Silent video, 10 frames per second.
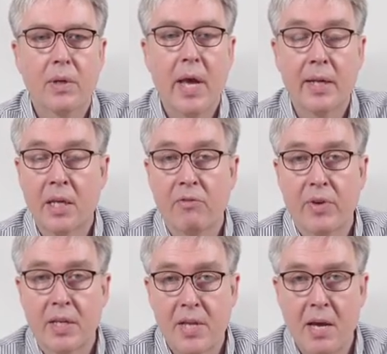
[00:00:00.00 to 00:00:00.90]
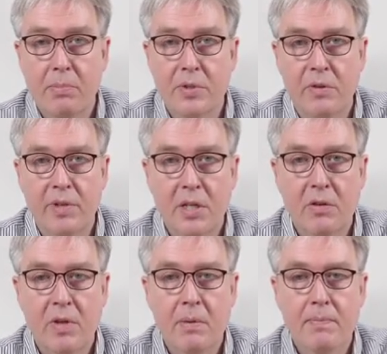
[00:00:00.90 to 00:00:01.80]
and give examples of each
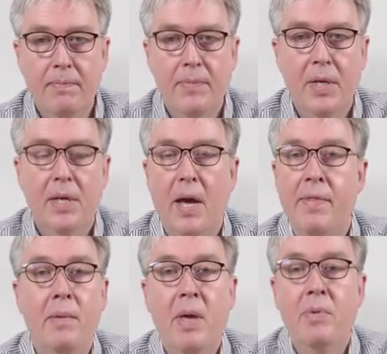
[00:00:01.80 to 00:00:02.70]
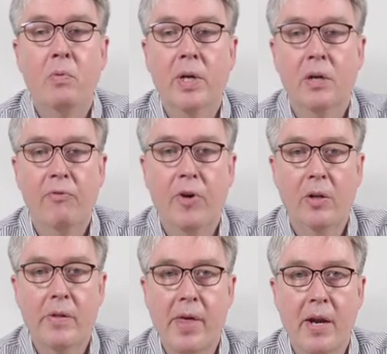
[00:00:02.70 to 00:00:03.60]
of them. And then maybe we could
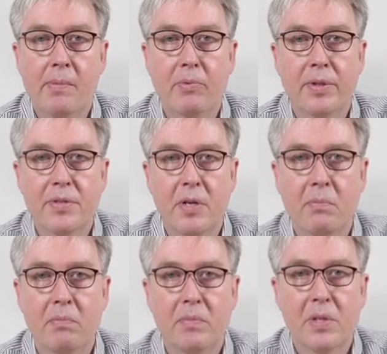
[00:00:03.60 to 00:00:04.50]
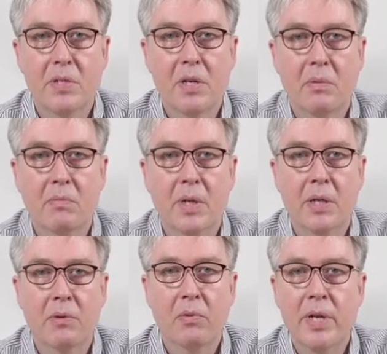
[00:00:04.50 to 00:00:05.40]
follow that up with some, some
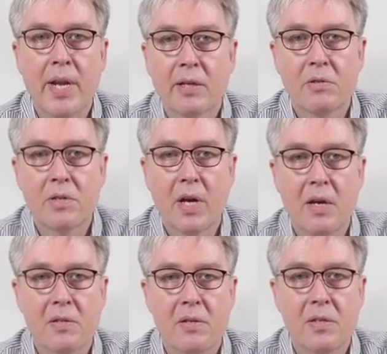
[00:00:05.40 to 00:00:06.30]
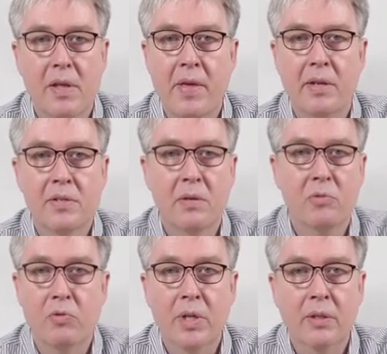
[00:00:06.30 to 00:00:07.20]
uh, written exercises and then some
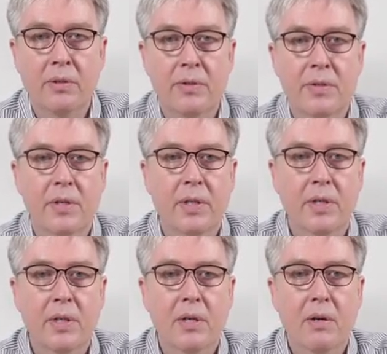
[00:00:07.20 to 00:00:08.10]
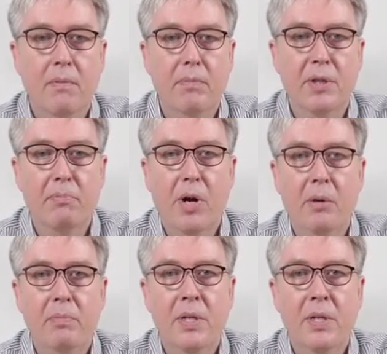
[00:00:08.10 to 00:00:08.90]
drills. But the problem